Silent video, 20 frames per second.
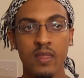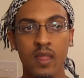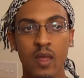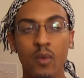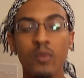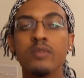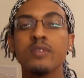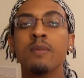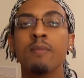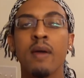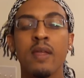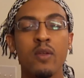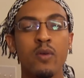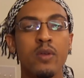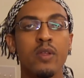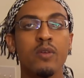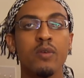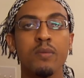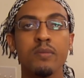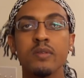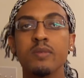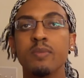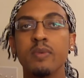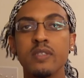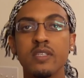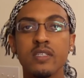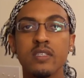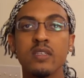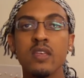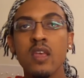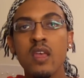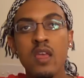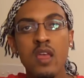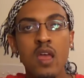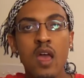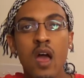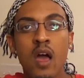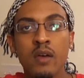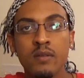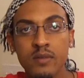won't say minority groups, but just
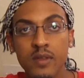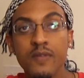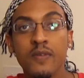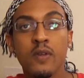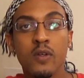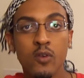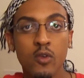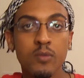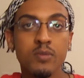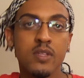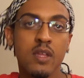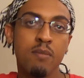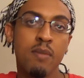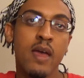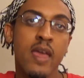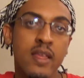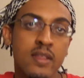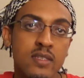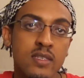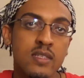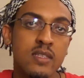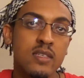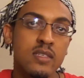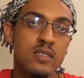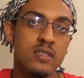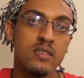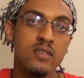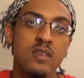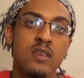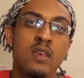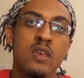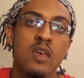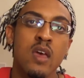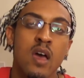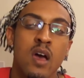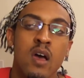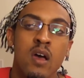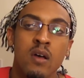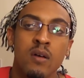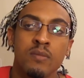different groups that buy into this,
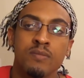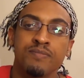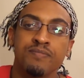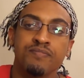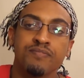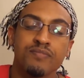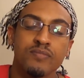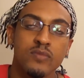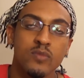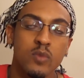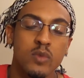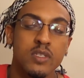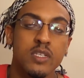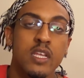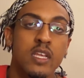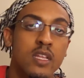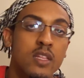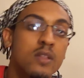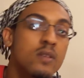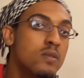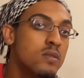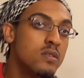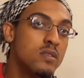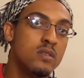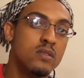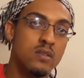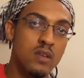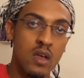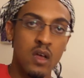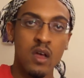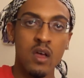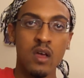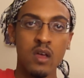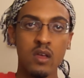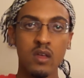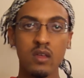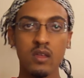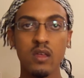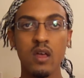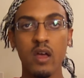which includes
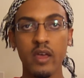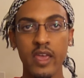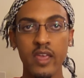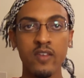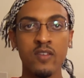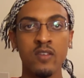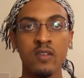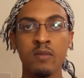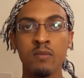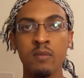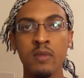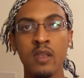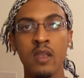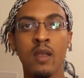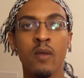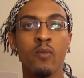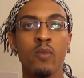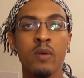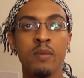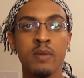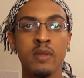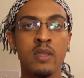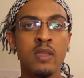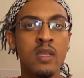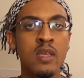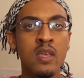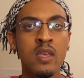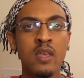Caucasian men and women.